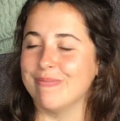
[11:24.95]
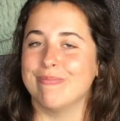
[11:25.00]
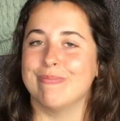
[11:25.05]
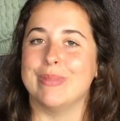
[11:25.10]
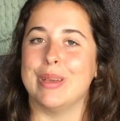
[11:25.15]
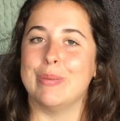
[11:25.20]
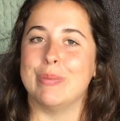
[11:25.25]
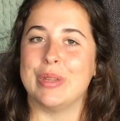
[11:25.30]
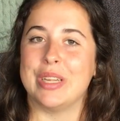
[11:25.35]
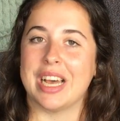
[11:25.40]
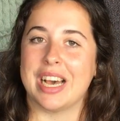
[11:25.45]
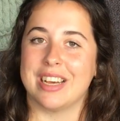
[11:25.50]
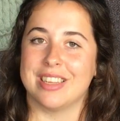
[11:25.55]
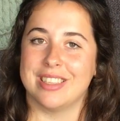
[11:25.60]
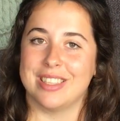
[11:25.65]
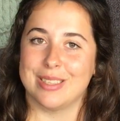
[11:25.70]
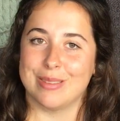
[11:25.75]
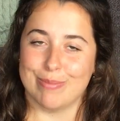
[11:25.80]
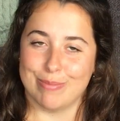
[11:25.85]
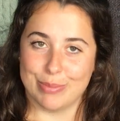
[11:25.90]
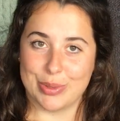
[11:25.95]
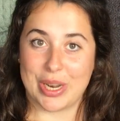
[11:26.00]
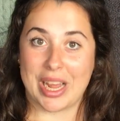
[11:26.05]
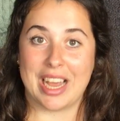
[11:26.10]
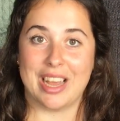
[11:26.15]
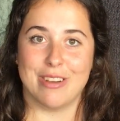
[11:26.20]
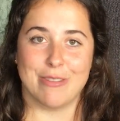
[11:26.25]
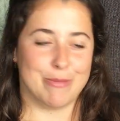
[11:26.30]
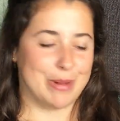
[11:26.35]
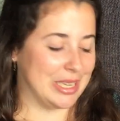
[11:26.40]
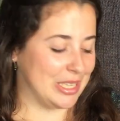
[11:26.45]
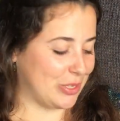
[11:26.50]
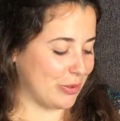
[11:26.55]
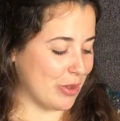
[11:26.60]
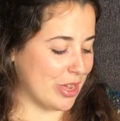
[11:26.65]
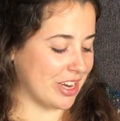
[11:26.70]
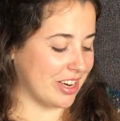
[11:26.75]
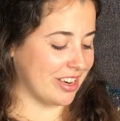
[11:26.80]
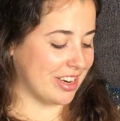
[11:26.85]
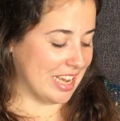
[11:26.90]
maybe not, but I have my
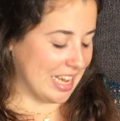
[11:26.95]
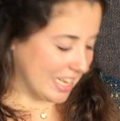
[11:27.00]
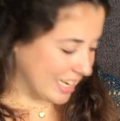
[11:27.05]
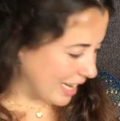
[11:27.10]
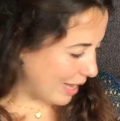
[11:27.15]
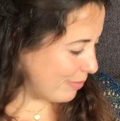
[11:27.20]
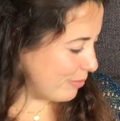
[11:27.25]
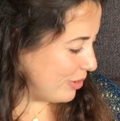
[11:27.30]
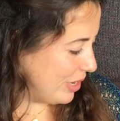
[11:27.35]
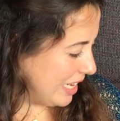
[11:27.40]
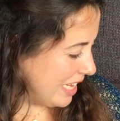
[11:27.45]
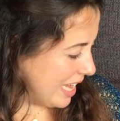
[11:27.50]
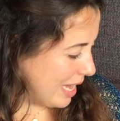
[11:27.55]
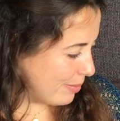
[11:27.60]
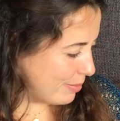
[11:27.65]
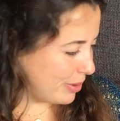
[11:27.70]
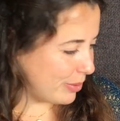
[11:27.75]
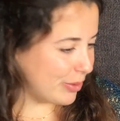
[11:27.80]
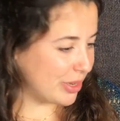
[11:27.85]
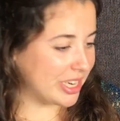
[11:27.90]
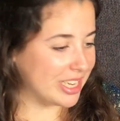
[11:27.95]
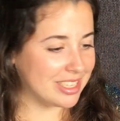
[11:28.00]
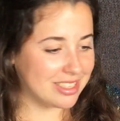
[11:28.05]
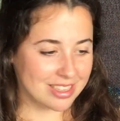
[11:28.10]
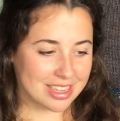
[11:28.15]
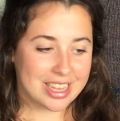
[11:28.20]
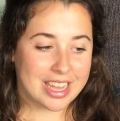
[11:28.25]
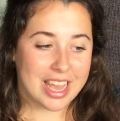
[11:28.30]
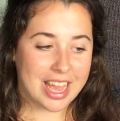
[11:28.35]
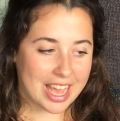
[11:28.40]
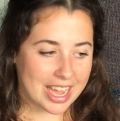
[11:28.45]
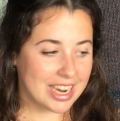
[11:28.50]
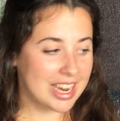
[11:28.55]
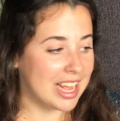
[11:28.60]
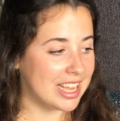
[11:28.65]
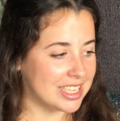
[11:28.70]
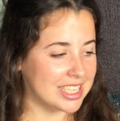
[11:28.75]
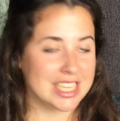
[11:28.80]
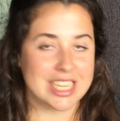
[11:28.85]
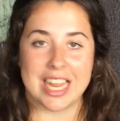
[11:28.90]
sweater and I'm really happy with it. And it
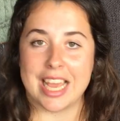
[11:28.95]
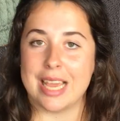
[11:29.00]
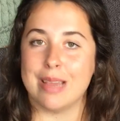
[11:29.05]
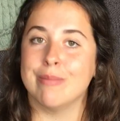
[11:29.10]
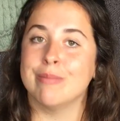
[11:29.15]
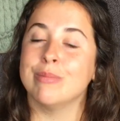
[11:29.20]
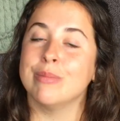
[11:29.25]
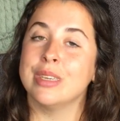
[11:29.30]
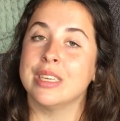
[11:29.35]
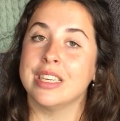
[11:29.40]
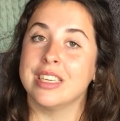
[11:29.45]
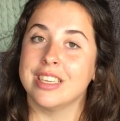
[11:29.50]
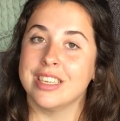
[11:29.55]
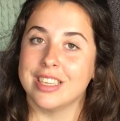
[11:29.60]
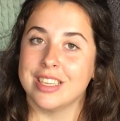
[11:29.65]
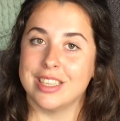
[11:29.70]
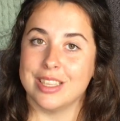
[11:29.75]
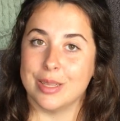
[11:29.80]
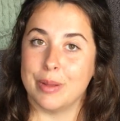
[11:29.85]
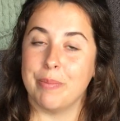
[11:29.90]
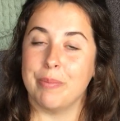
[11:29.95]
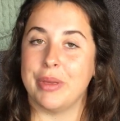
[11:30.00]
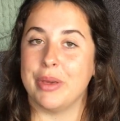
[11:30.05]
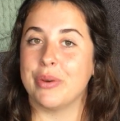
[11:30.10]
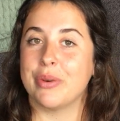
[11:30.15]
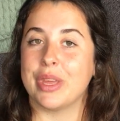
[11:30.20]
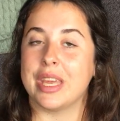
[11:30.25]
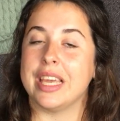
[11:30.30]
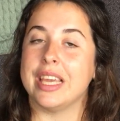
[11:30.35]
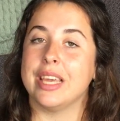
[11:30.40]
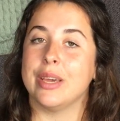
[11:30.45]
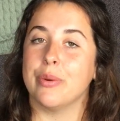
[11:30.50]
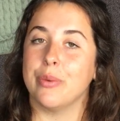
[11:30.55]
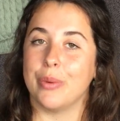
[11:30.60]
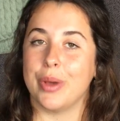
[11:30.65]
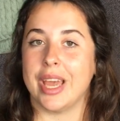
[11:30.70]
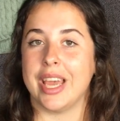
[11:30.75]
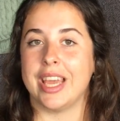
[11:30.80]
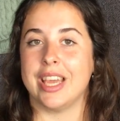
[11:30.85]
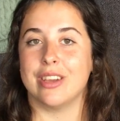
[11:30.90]
has the name, the Milky
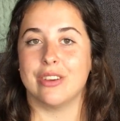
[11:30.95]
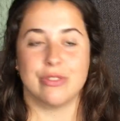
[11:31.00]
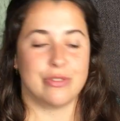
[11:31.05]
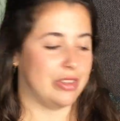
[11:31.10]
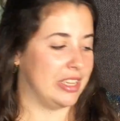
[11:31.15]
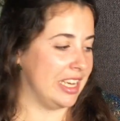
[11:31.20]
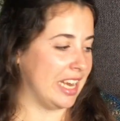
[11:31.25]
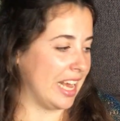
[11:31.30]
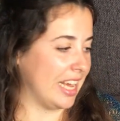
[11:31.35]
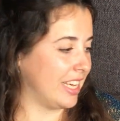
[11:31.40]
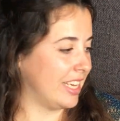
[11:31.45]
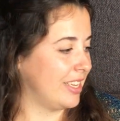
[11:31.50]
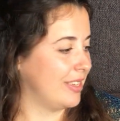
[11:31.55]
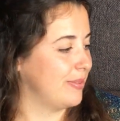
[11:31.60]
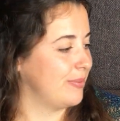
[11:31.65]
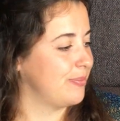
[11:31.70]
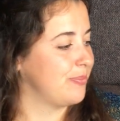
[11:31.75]
Way V-neck.